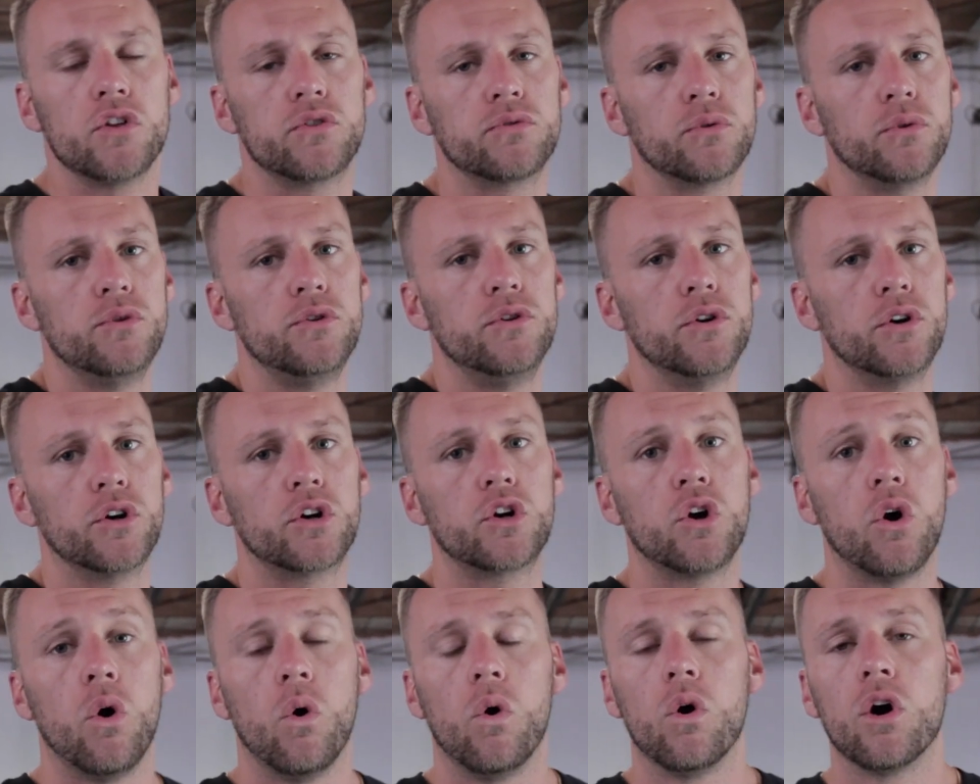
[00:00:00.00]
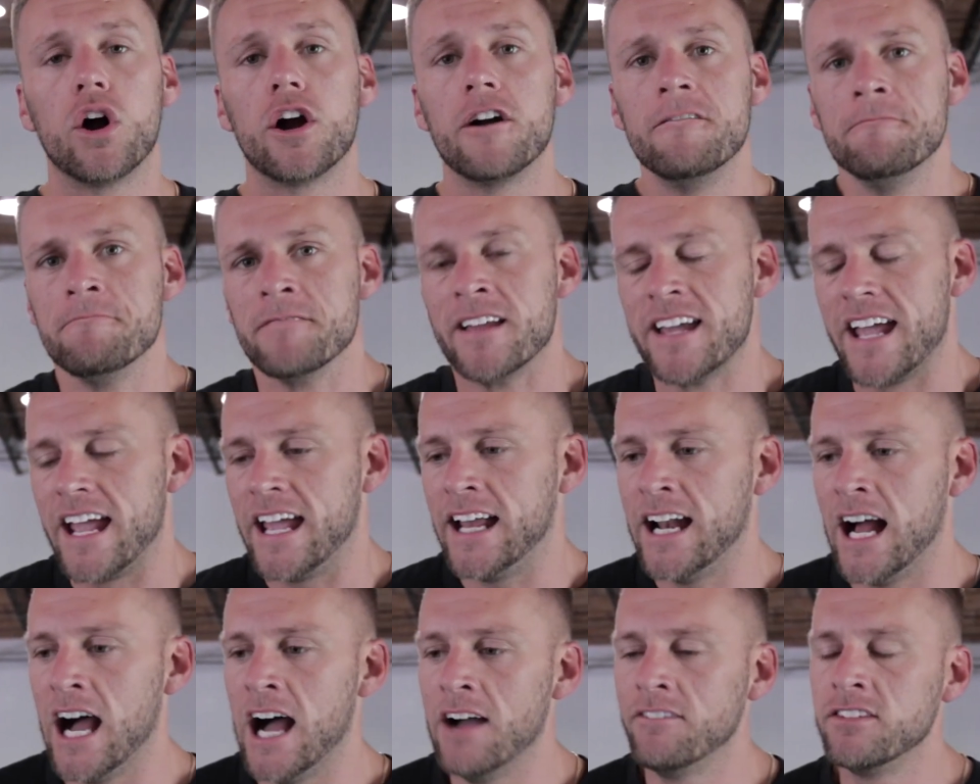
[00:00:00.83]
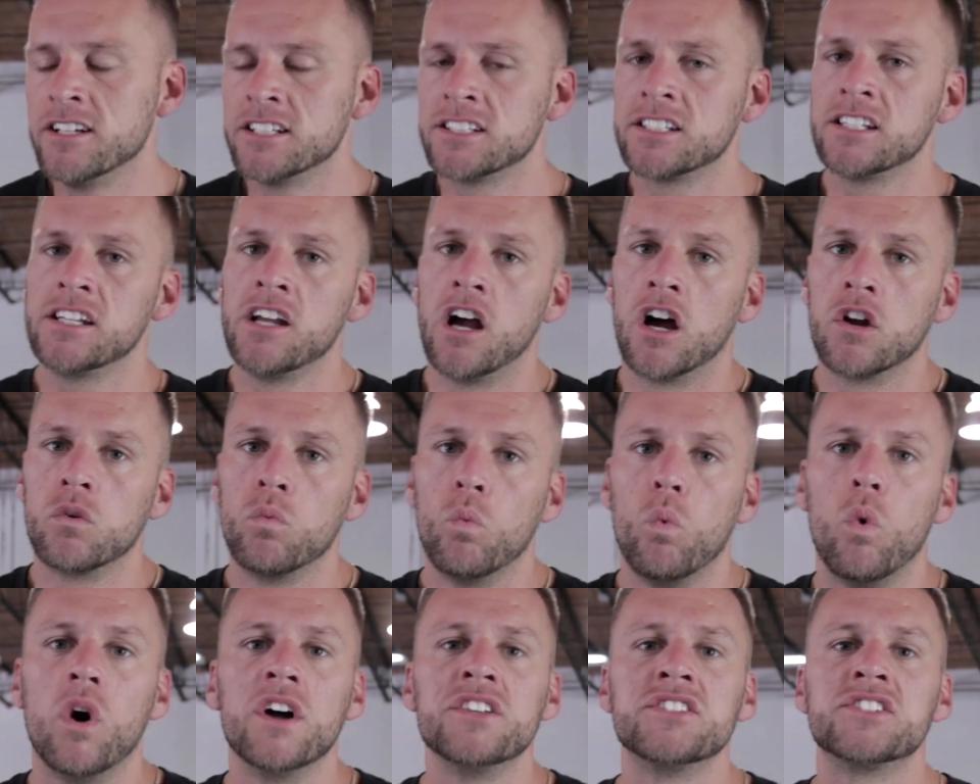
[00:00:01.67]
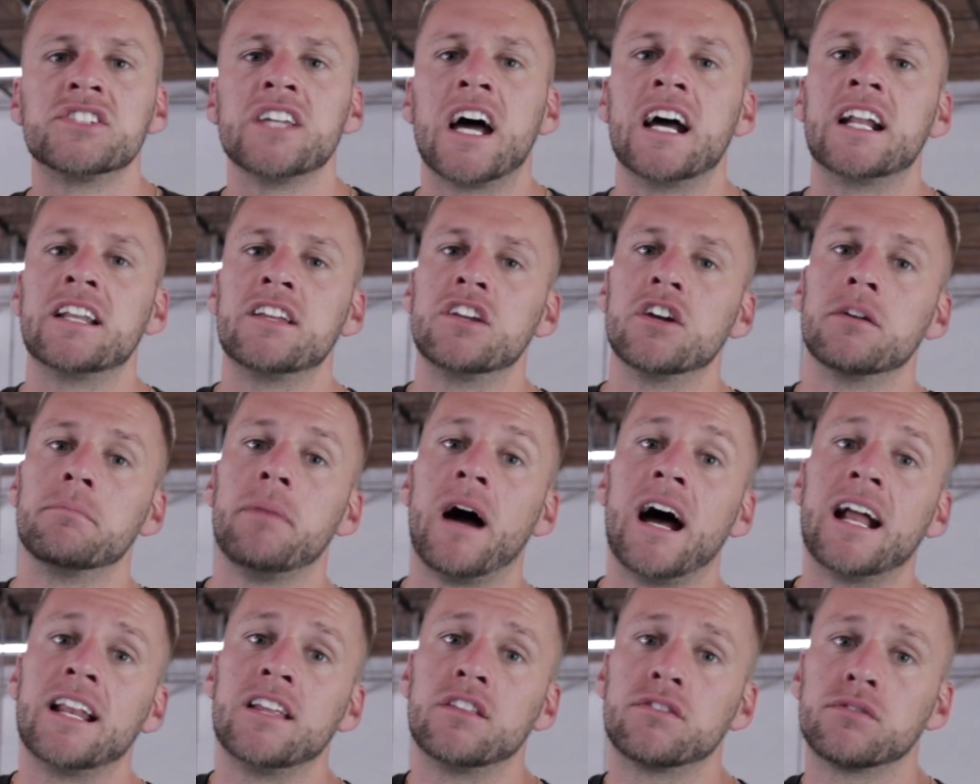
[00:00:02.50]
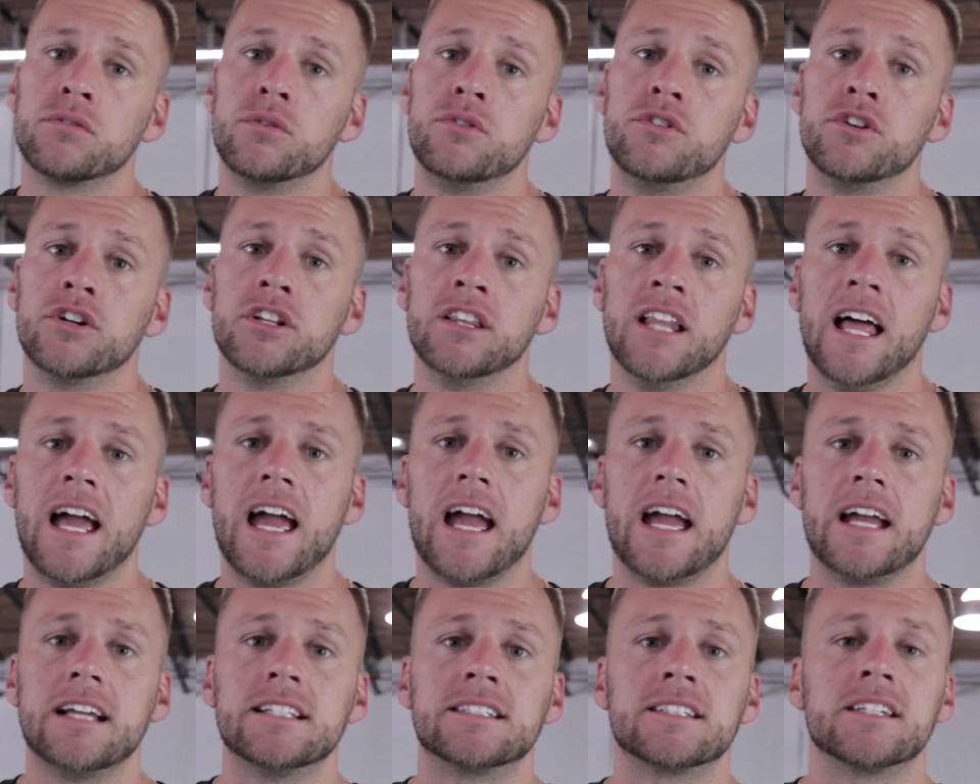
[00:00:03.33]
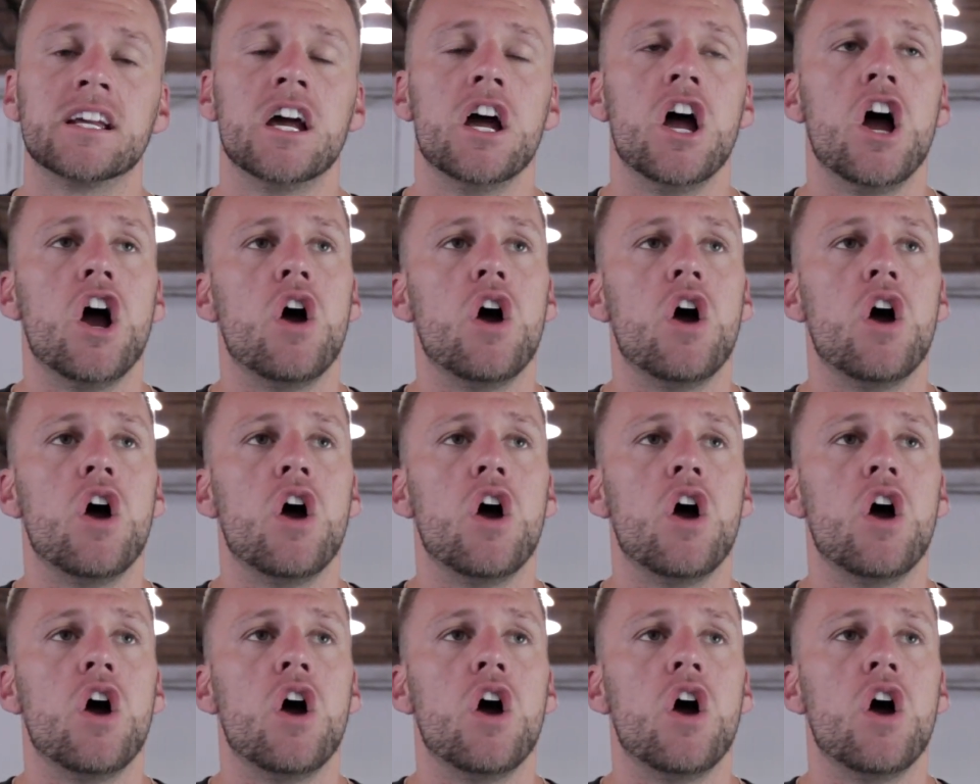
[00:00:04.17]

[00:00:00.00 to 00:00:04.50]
through your core and obviously on one side of your body through your legs